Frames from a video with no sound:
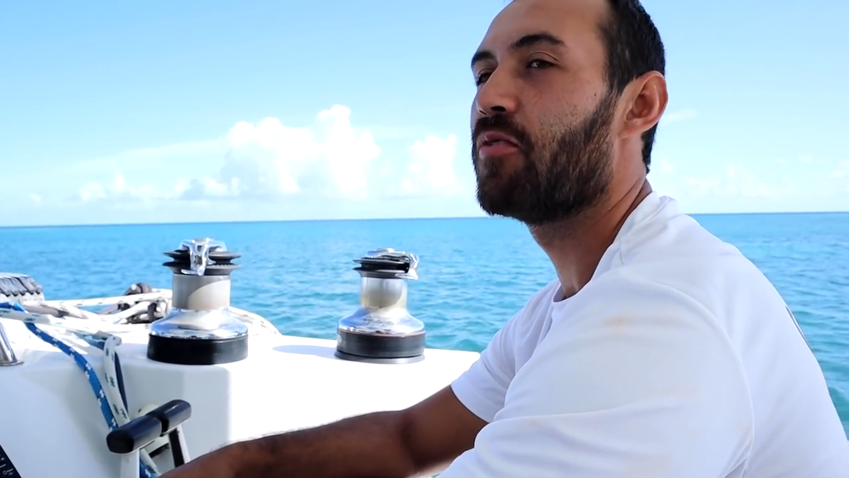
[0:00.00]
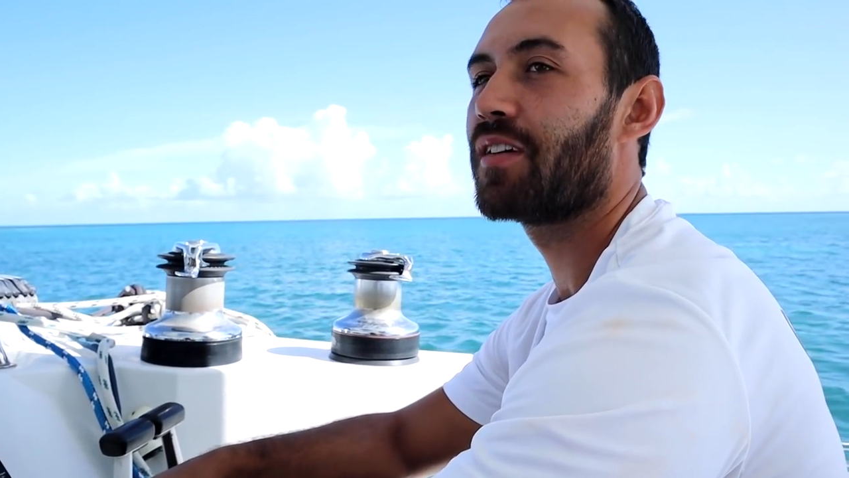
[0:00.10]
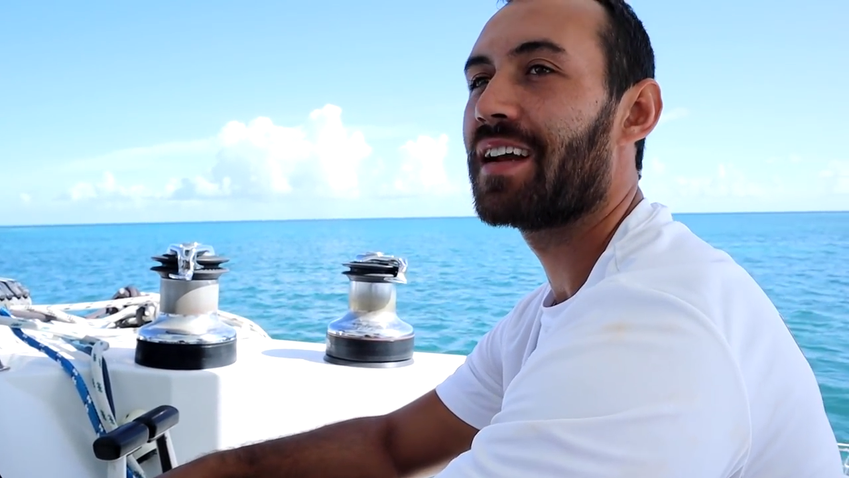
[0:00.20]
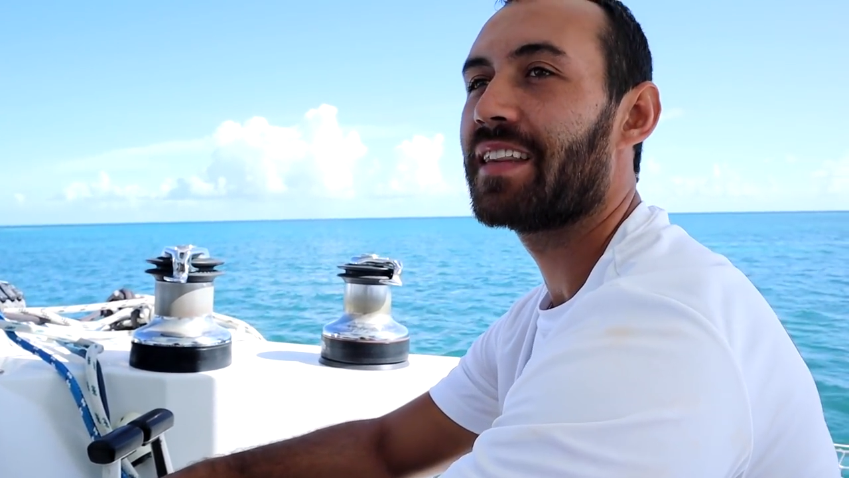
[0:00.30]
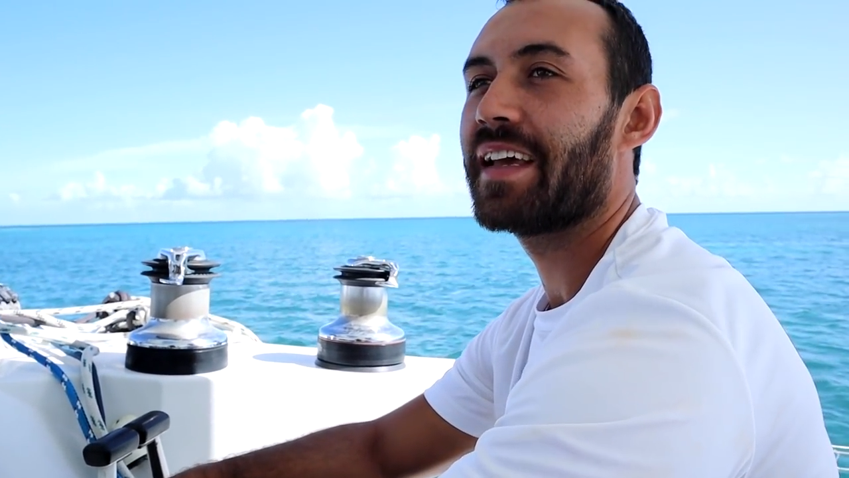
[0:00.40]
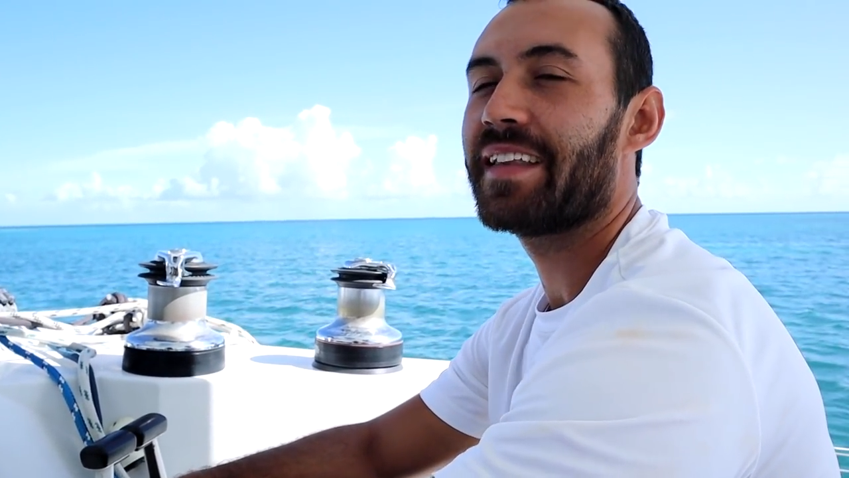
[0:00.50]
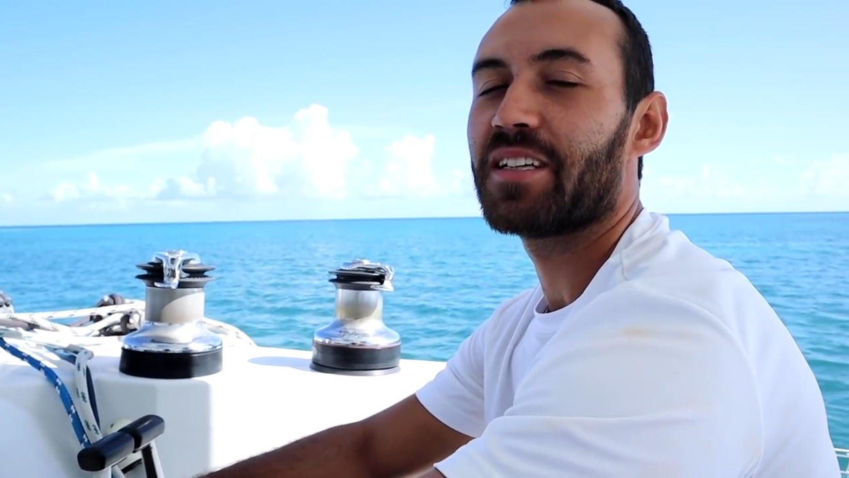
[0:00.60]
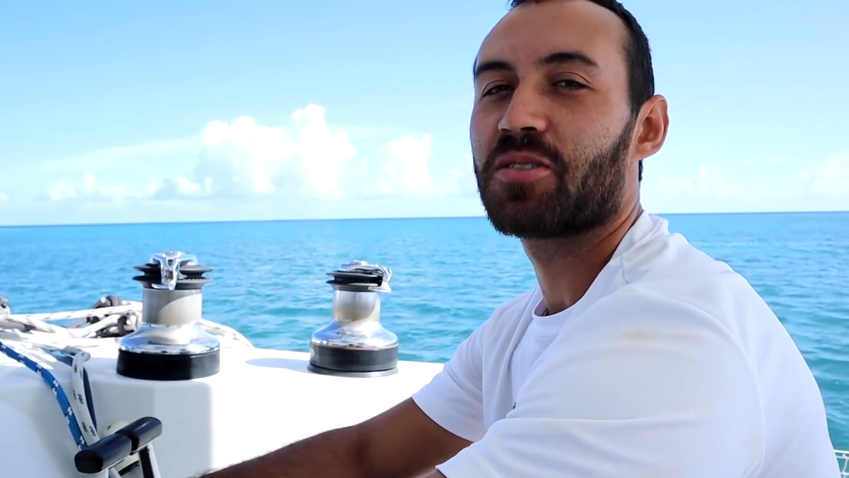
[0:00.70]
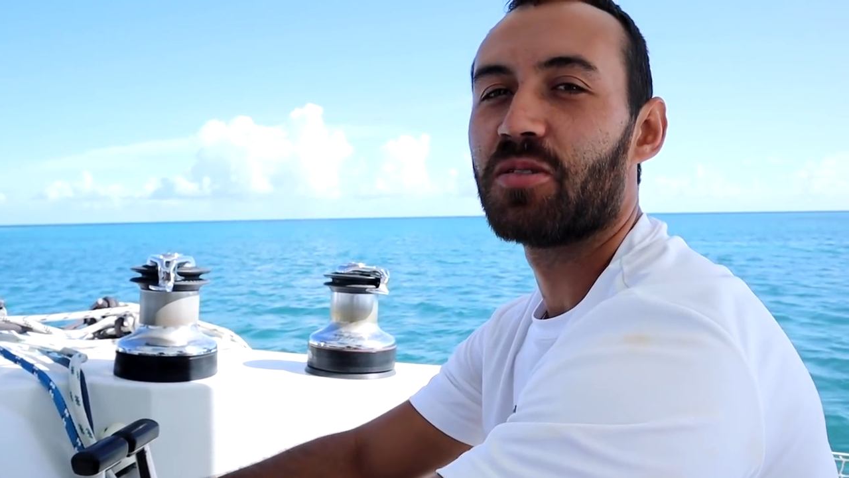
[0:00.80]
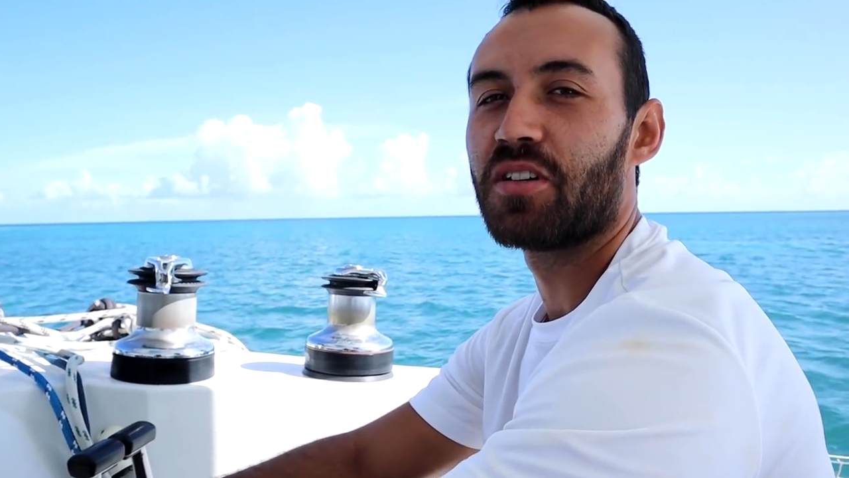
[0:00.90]
we're gonna take
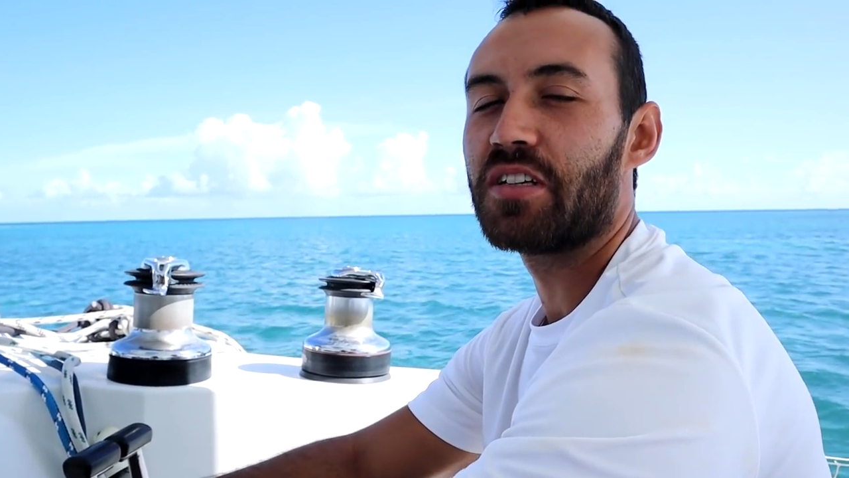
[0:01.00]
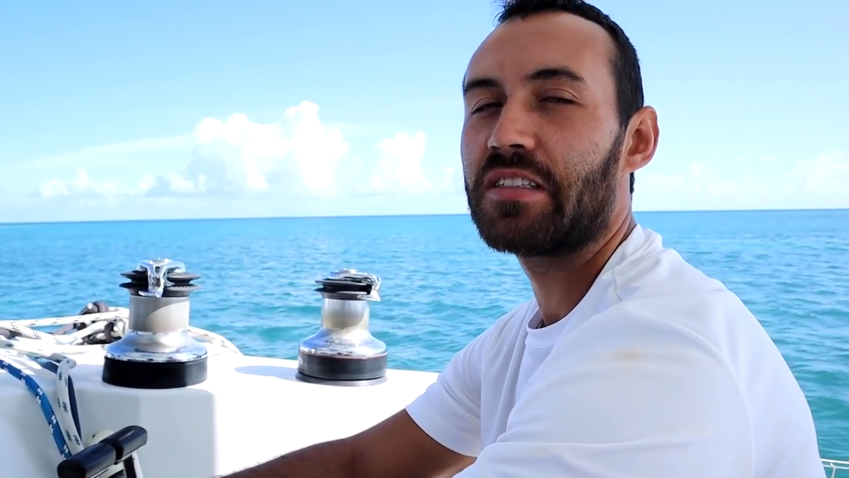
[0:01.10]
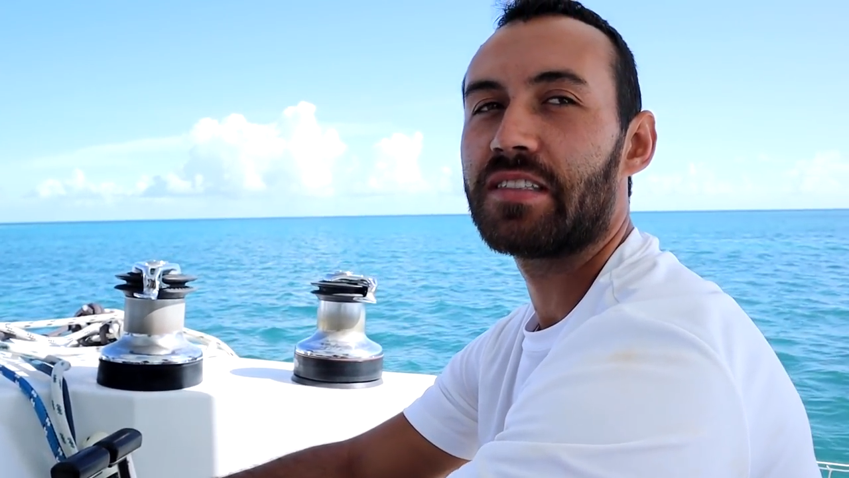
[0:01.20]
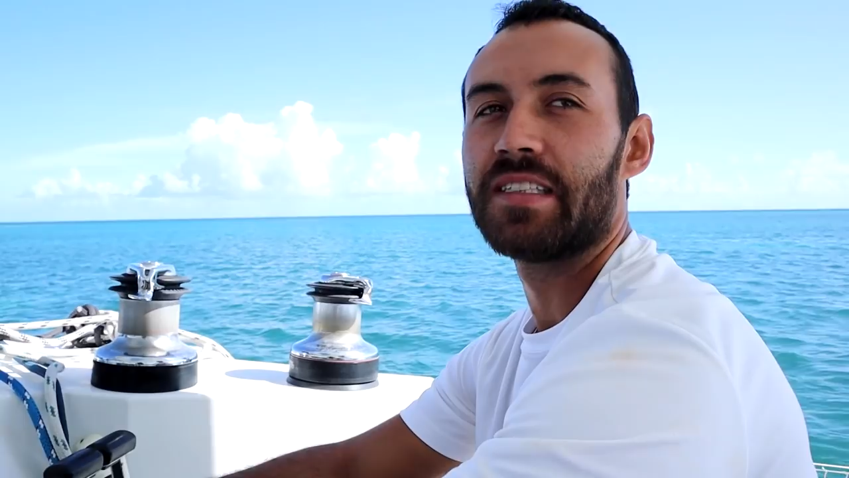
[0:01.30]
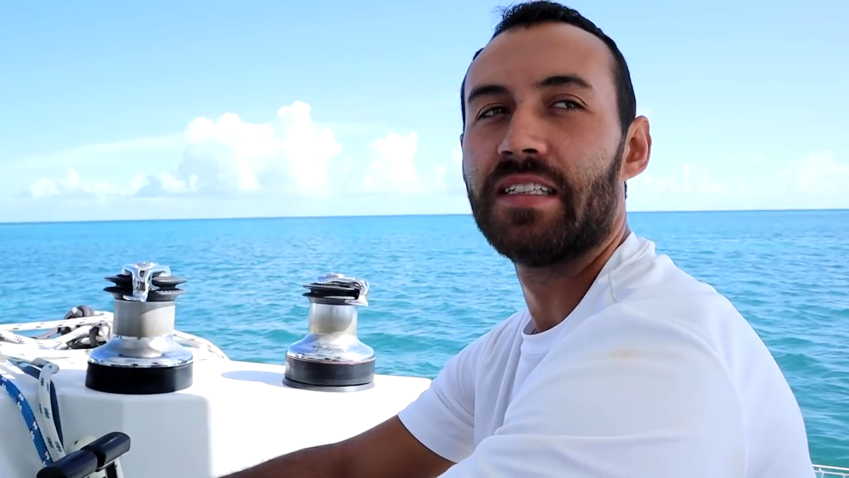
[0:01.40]
the scooters